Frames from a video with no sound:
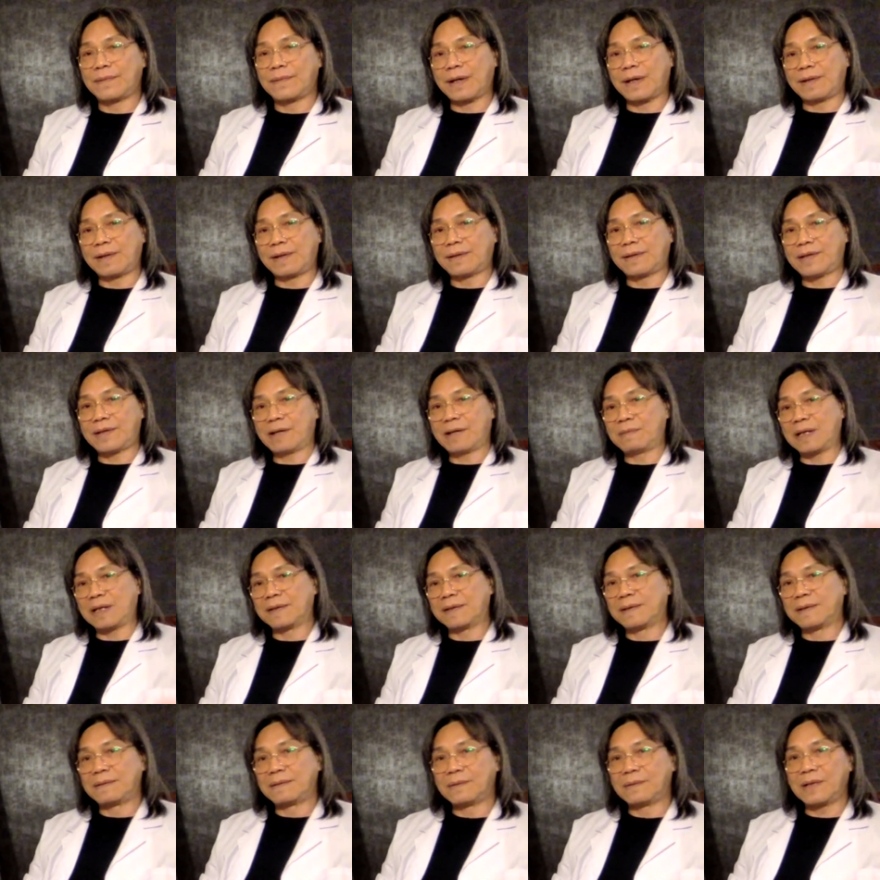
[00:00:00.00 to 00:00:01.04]
Tell me,
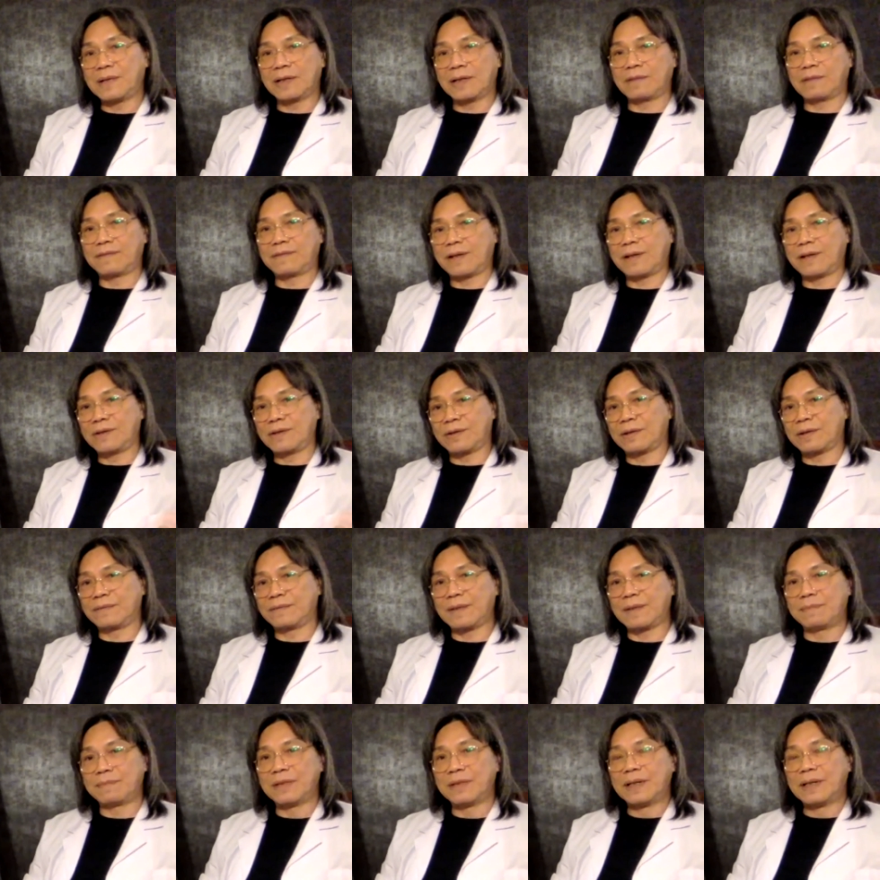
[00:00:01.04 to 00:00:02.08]
what are the function of
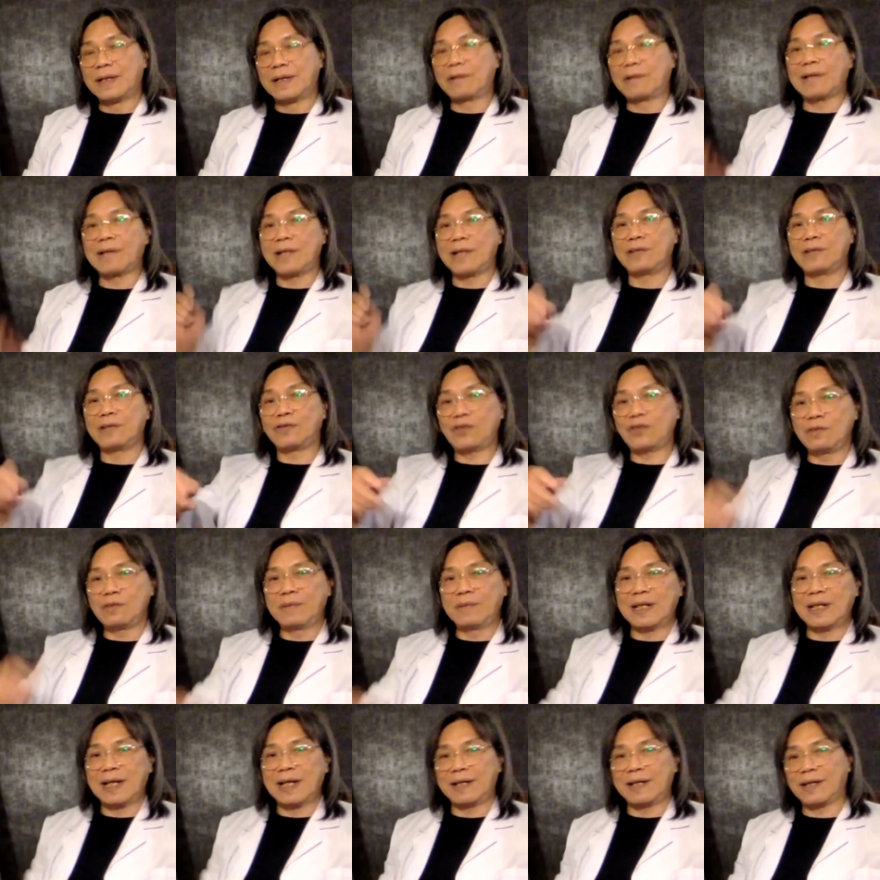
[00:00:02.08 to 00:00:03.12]
them? Okay, you
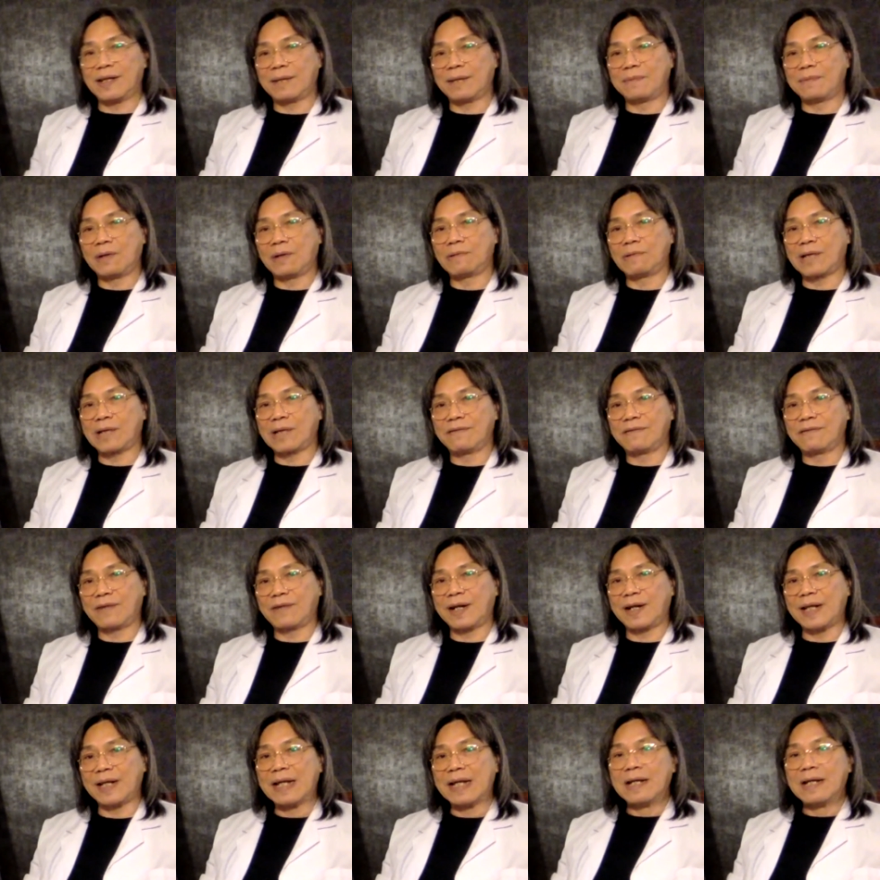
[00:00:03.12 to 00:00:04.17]
stimulate them. Okay,
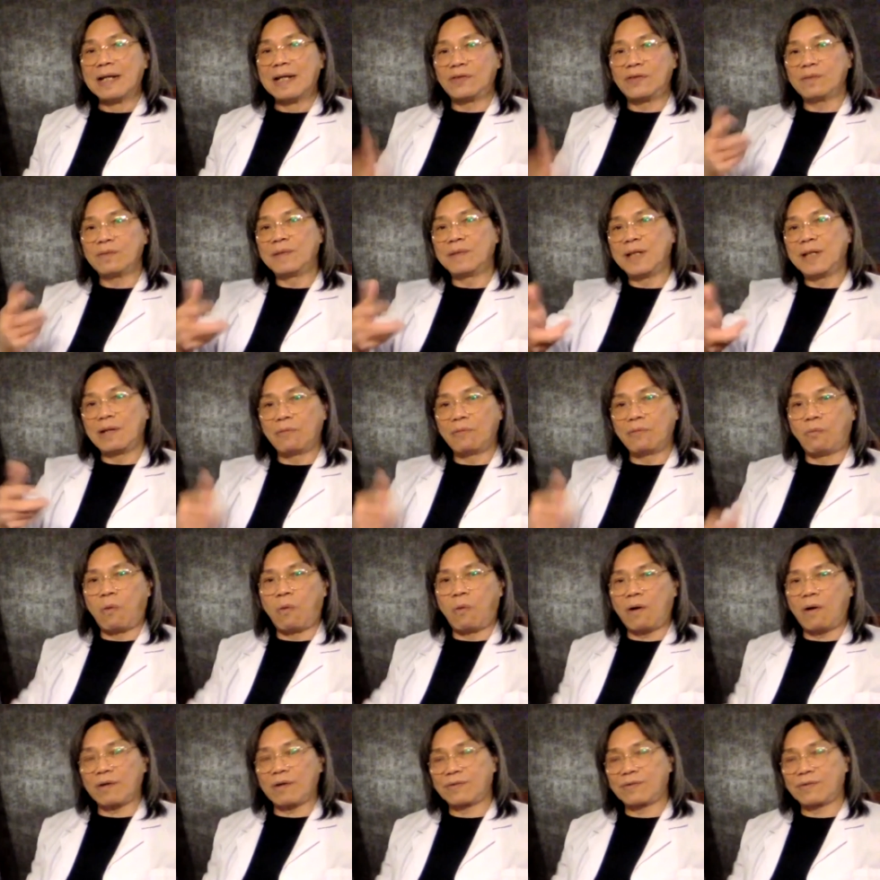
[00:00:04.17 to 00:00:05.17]
fine. Stimulate what?